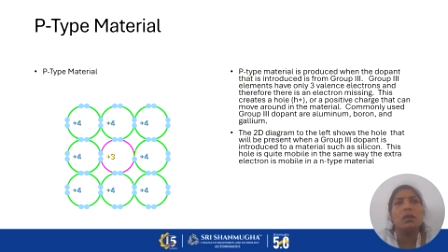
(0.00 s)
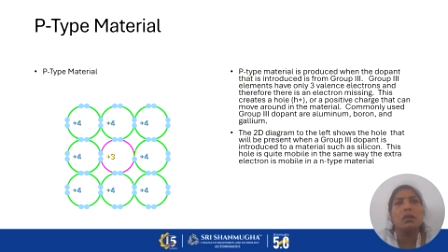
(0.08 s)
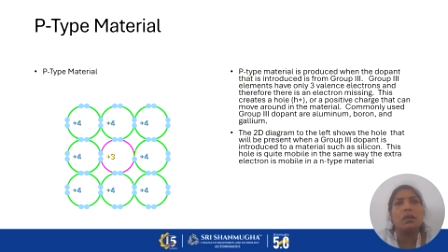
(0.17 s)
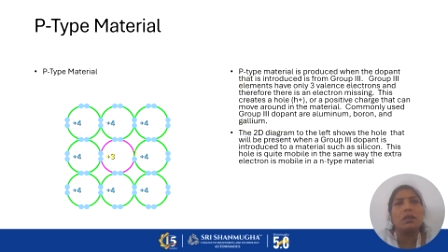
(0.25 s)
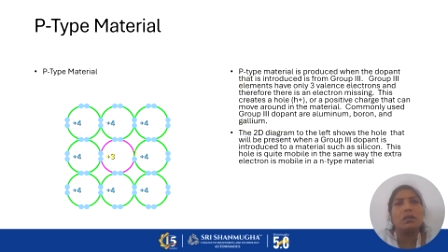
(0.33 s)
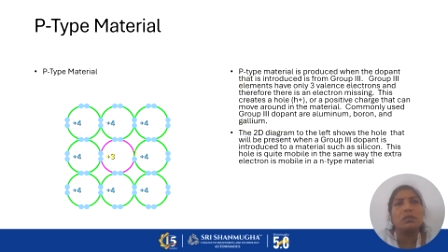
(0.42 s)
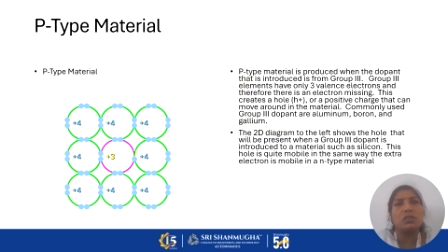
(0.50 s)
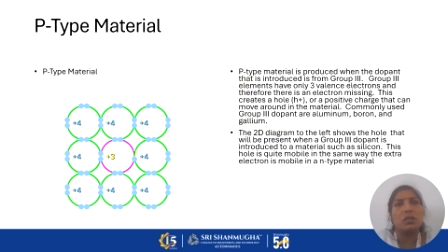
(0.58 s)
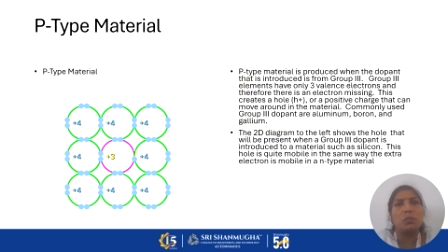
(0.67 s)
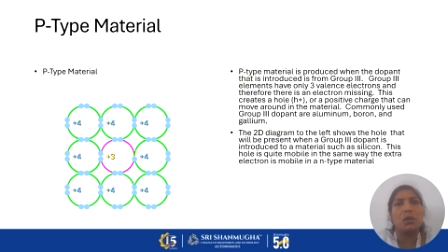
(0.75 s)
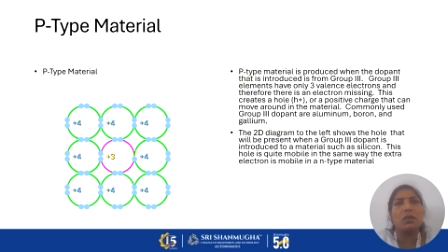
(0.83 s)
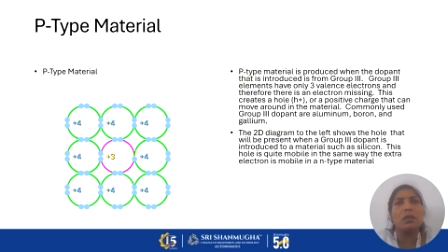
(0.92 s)
and
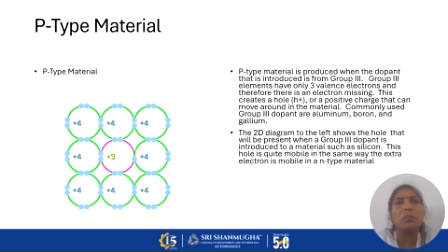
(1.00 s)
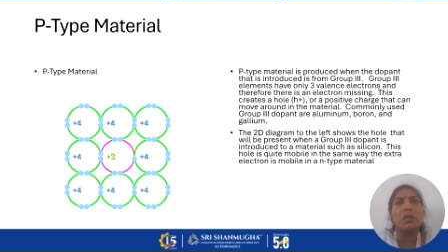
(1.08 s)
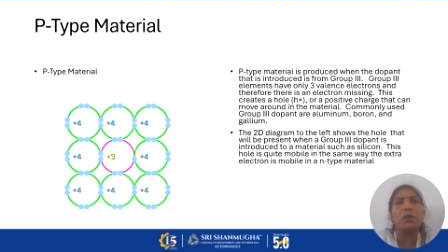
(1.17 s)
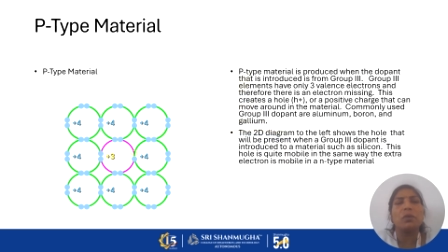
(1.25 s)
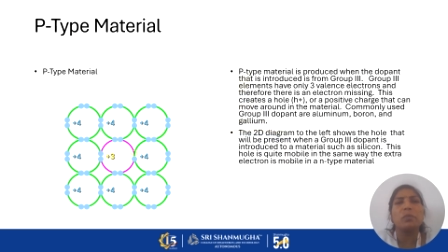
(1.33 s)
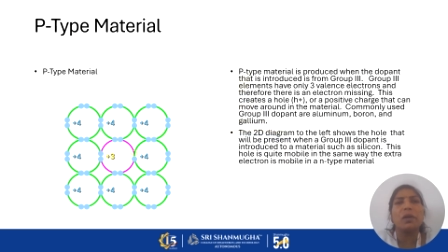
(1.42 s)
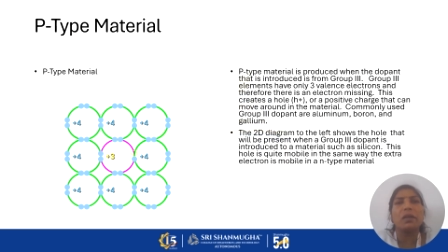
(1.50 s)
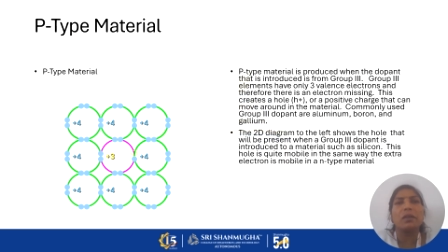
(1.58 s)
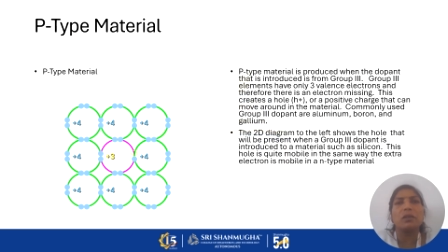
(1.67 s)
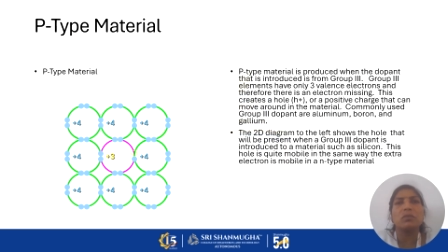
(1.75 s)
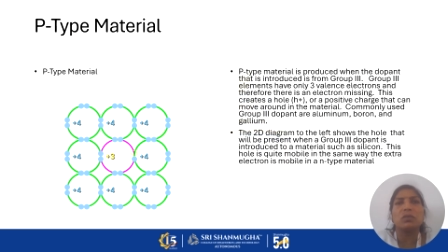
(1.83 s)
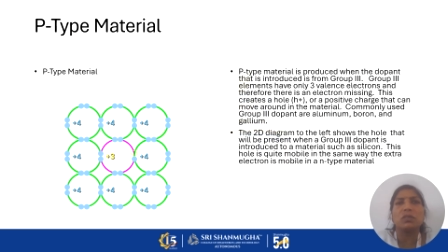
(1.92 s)
germanium diode
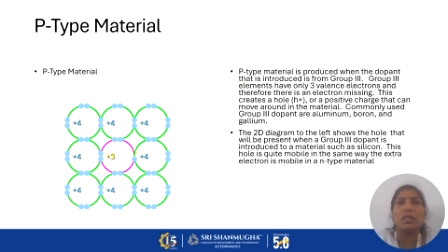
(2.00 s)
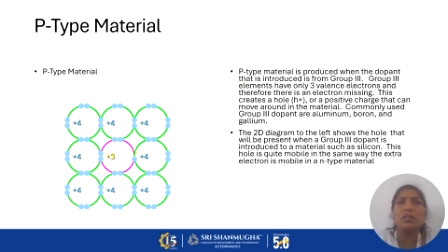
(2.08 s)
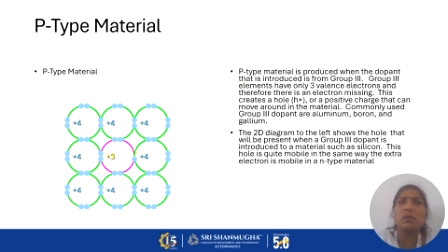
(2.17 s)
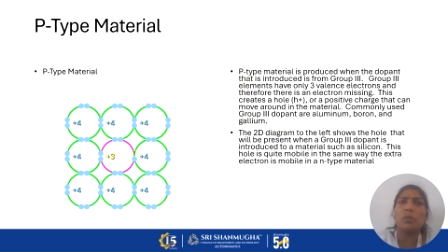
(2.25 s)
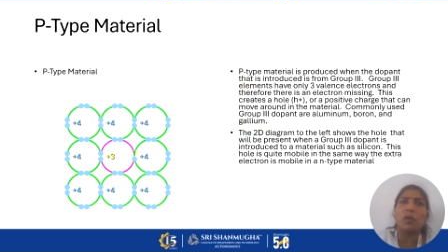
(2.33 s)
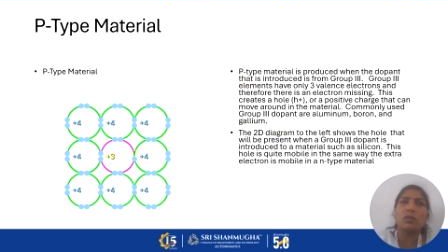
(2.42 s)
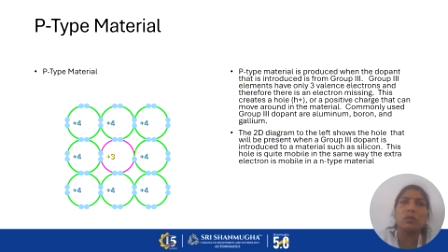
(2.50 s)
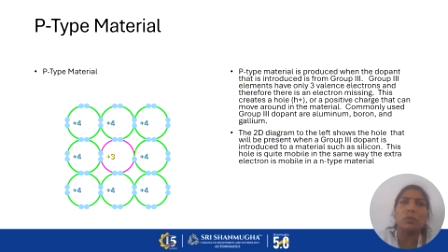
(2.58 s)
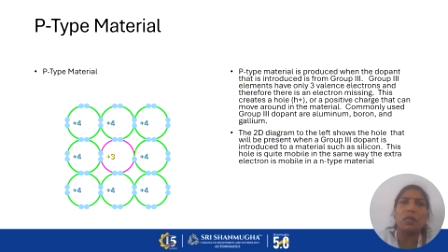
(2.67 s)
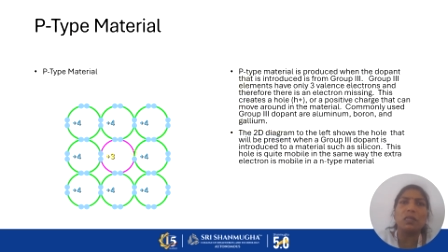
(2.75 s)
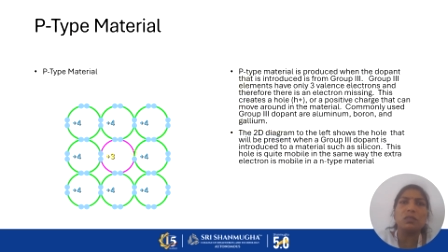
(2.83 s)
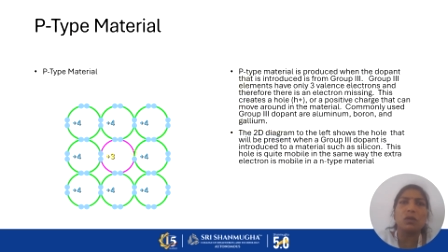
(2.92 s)
barrier voltage
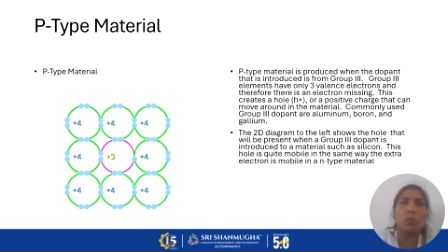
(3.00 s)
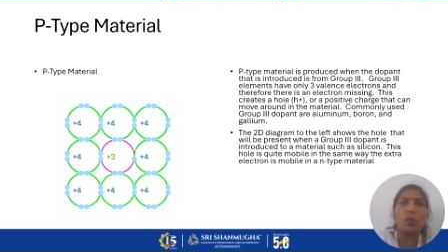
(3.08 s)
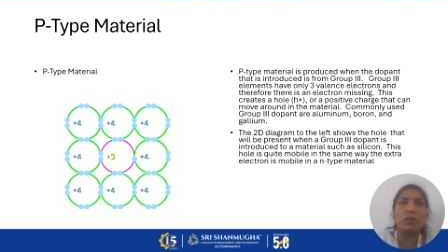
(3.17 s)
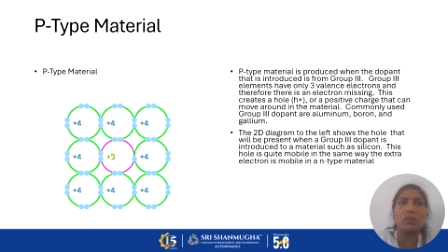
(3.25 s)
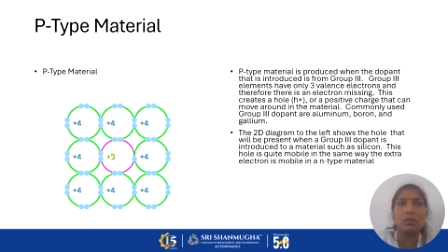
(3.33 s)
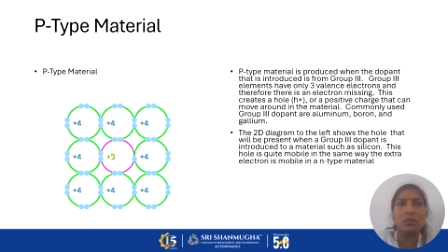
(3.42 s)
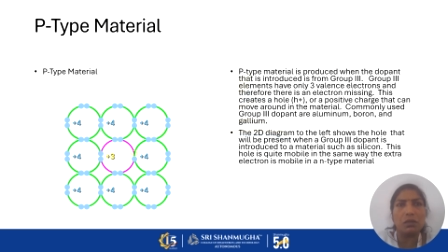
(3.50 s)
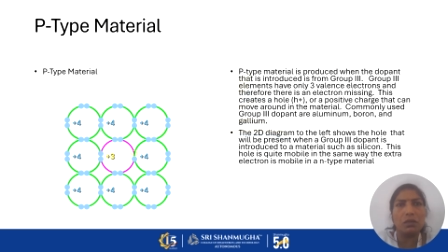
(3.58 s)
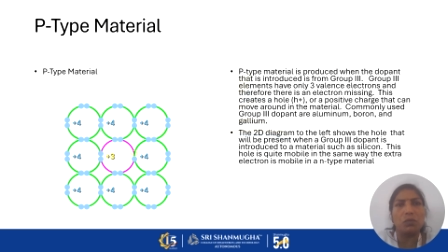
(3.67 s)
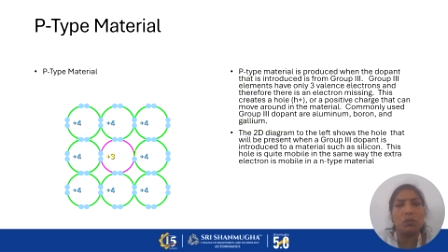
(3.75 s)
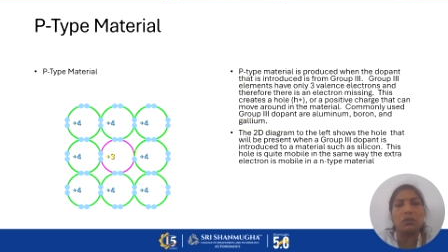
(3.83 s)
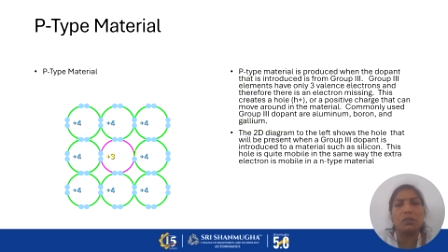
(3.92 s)
approximately
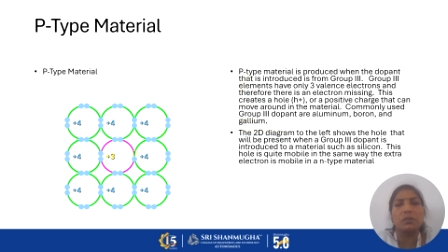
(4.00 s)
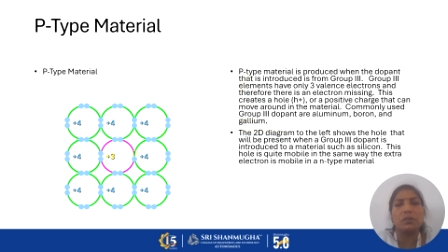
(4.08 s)
0.3 volt.